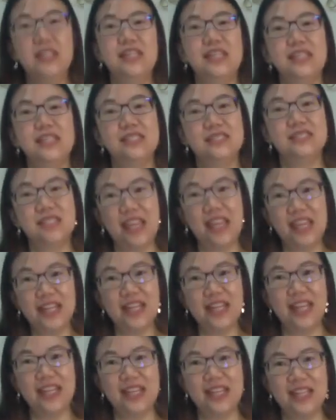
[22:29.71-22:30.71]
It is said
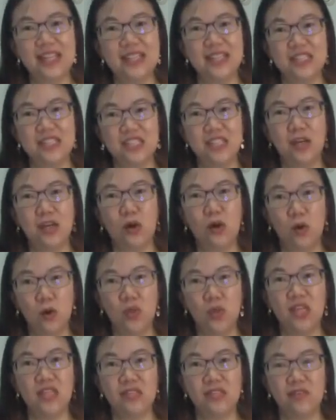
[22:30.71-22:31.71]
that it is actually Hou
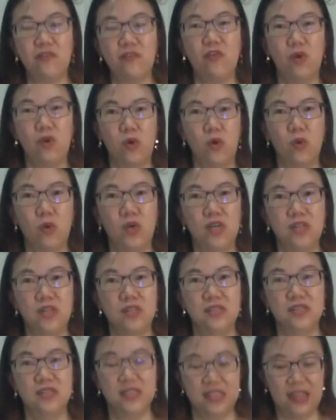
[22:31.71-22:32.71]
Yi's follower.
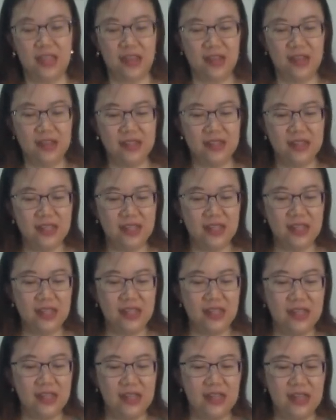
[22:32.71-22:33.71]
Yeah,
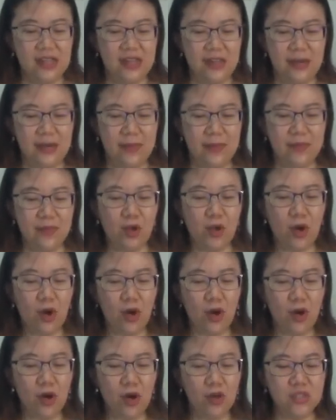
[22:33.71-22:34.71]

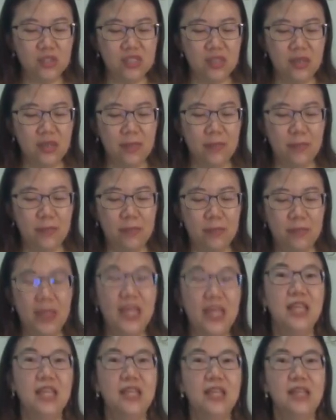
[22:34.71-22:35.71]
called
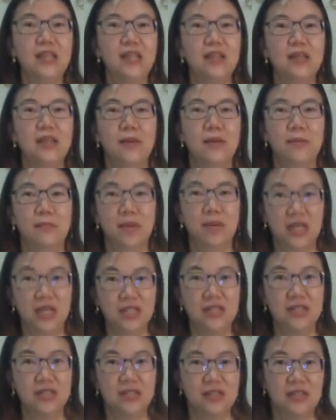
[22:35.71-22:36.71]
Ping
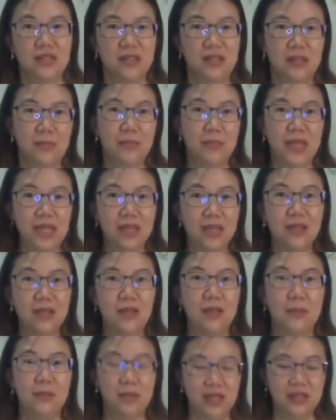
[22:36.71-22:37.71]
Meng. Ping
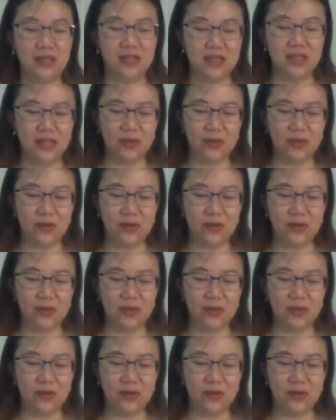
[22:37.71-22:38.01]
Meng.